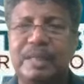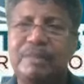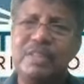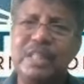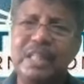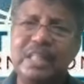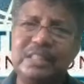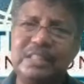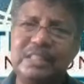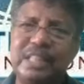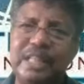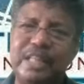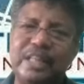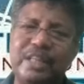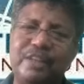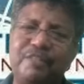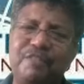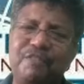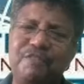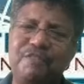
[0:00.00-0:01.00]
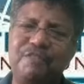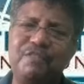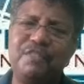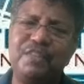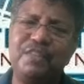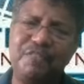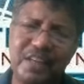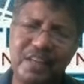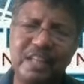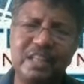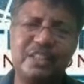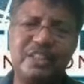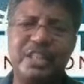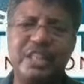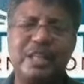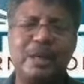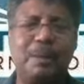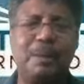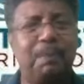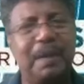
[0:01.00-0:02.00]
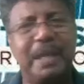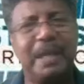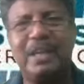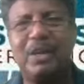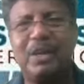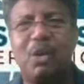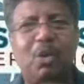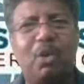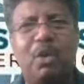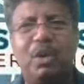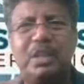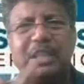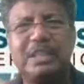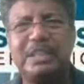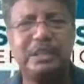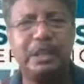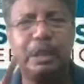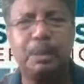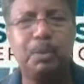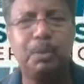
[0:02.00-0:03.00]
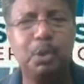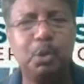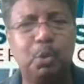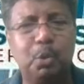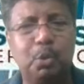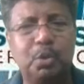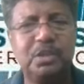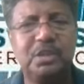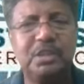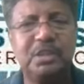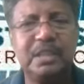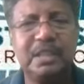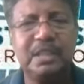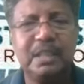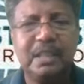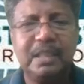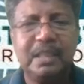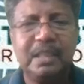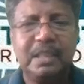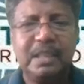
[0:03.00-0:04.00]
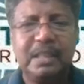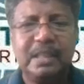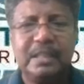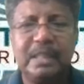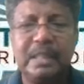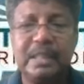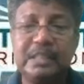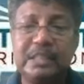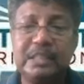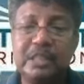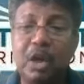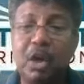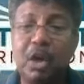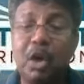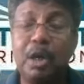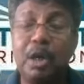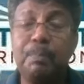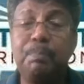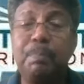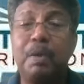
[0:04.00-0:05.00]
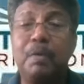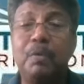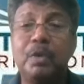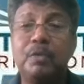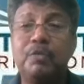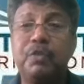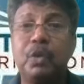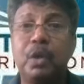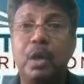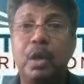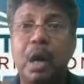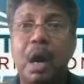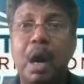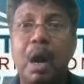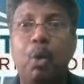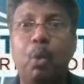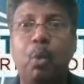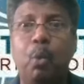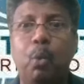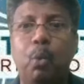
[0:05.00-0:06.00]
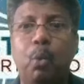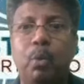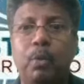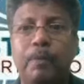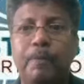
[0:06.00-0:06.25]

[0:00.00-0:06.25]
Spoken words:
If there is any difficulty in applying all these W's, there is the all-powerful how.